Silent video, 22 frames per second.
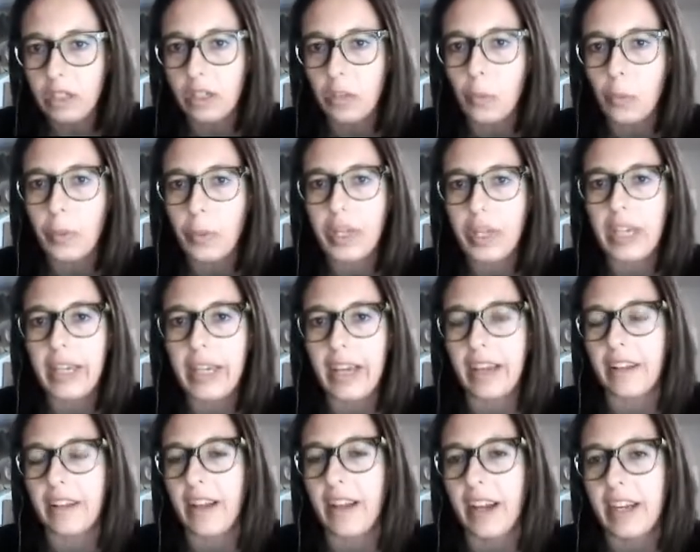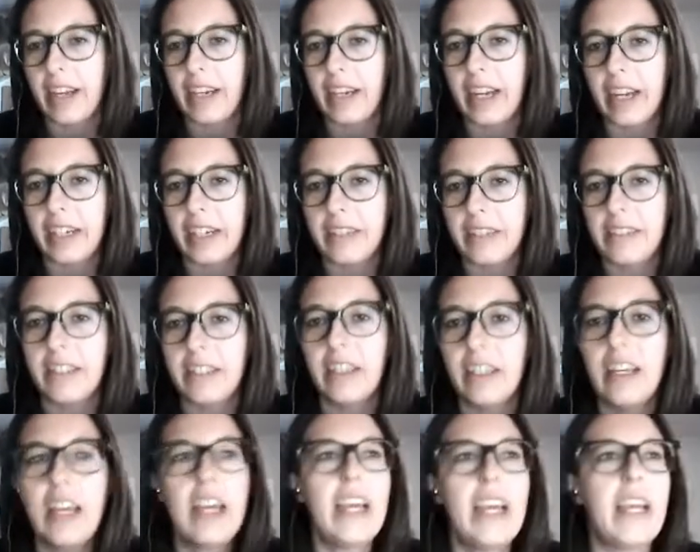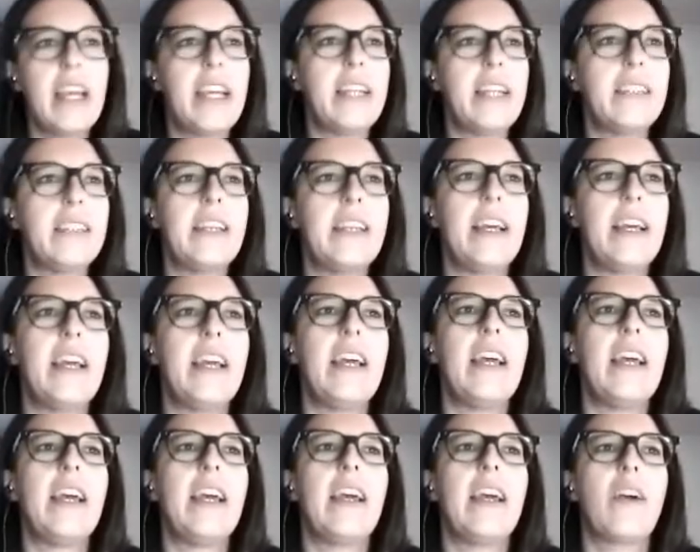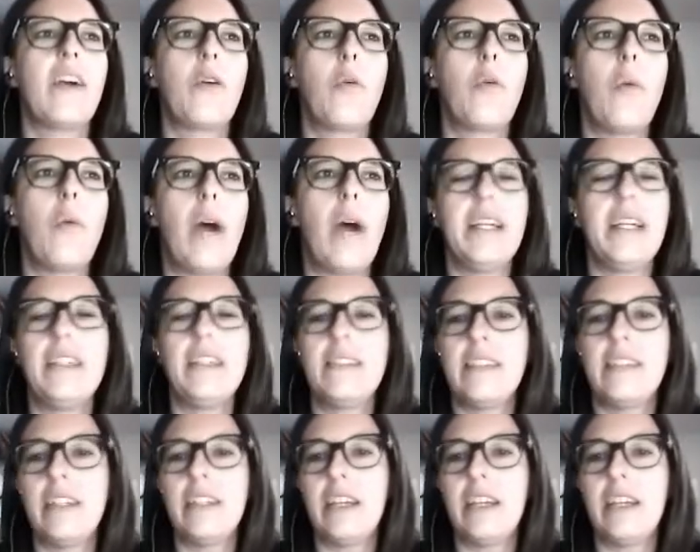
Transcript: we can highlight is the quite